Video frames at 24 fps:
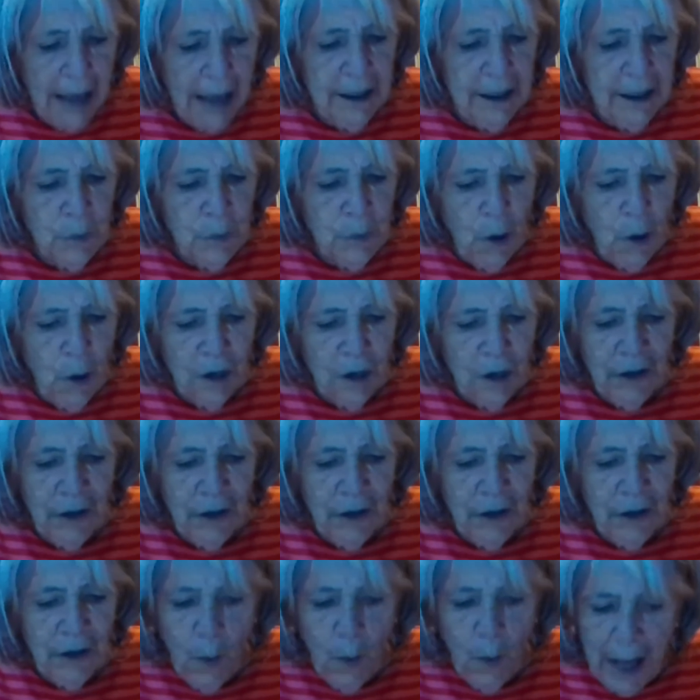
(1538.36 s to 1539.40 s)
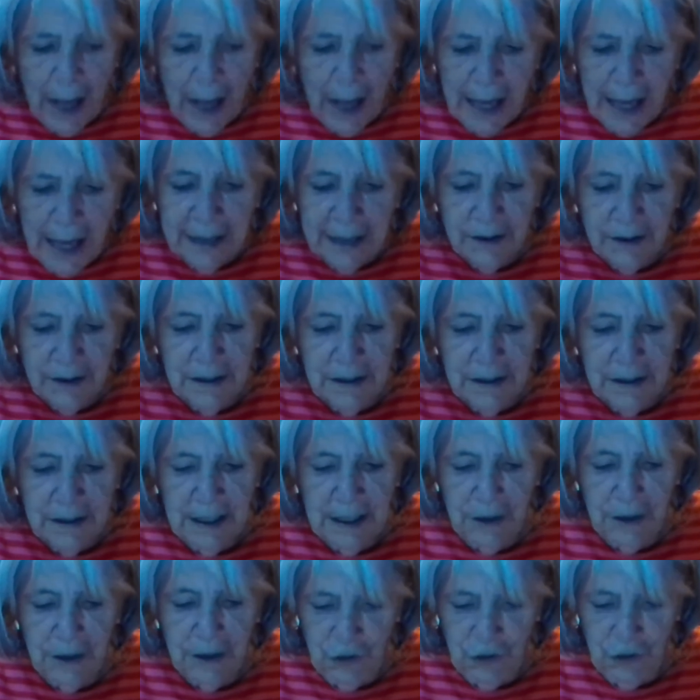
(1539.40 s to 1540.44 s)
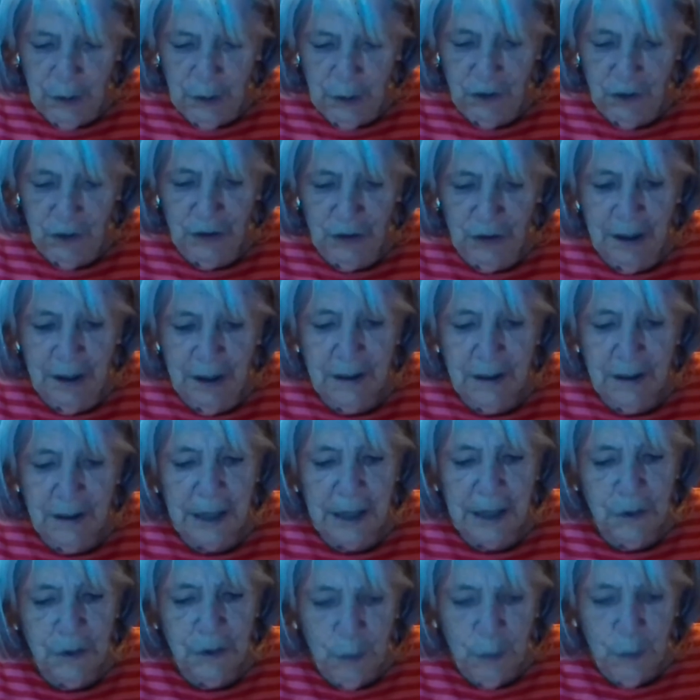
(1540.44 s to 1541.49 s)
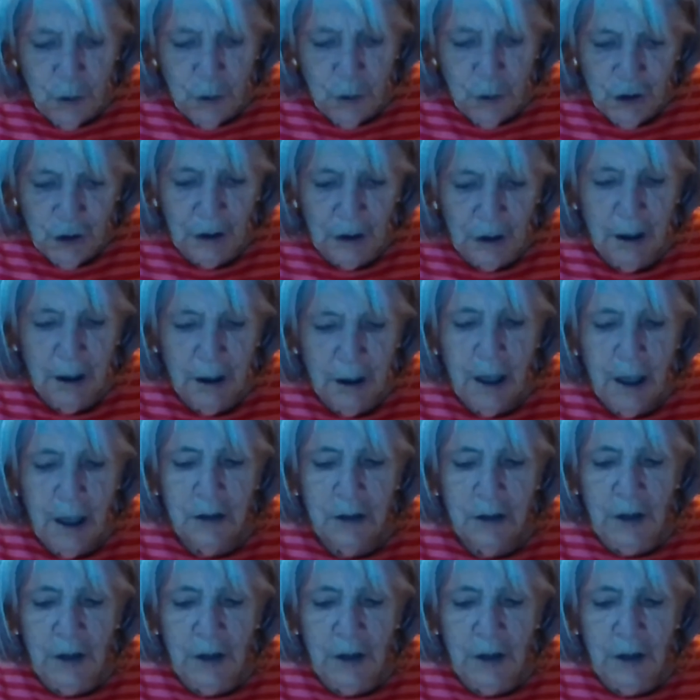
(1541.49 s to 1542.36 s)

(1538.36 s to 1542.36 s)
and had worked their way into seeing Jewishness as crucial